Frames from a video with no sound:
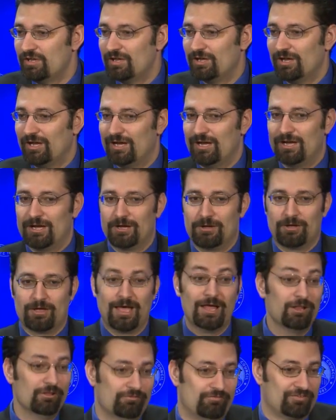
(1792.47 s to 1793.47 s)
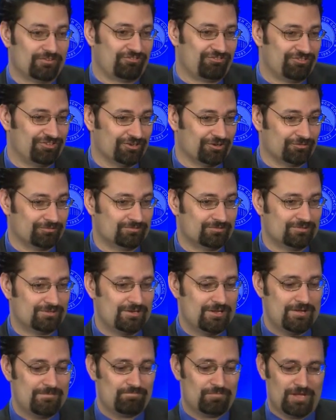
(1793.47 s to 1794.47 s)
Elephants do.
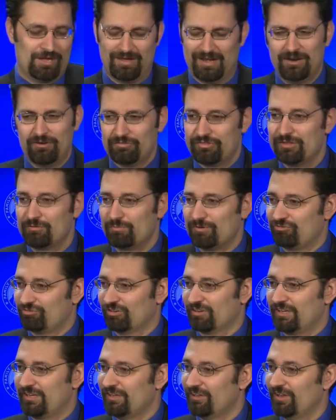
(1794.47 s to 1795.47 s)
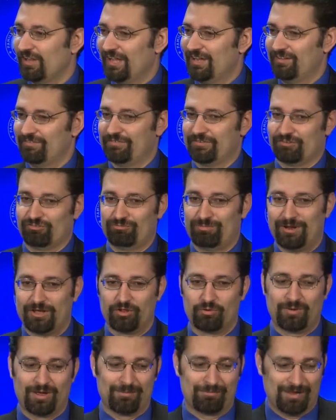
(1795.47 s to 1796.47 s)
And I don't think we should kill elephants, by the
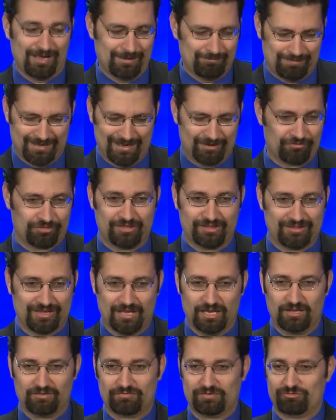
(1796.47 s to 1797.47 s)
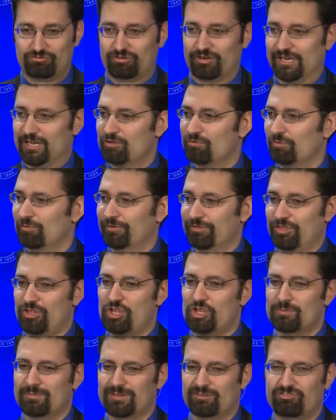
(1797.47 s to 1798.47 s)
way. I don't think that elephants are equal with
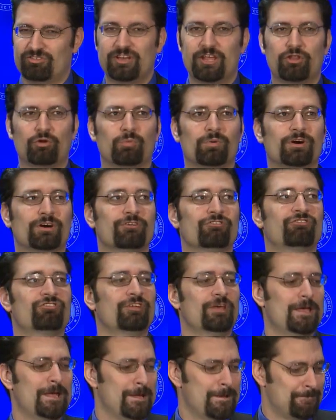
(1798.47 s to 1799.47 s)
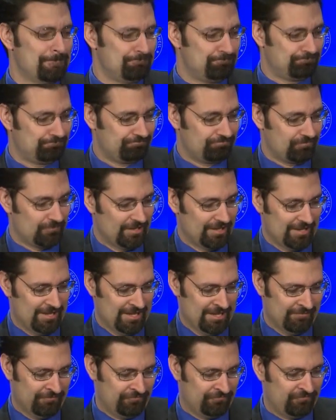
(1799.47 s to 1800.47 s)
humans. In other words,
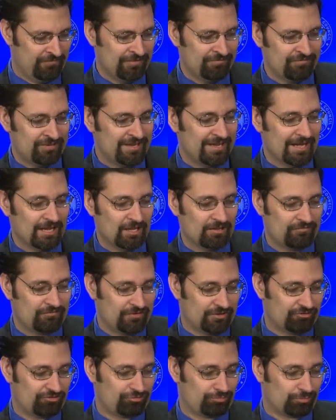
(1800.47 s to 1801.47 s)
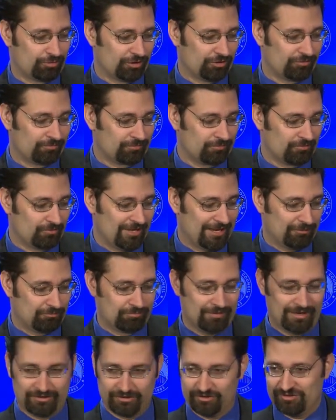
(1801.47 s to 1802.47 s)
if 50 elephants were like rounded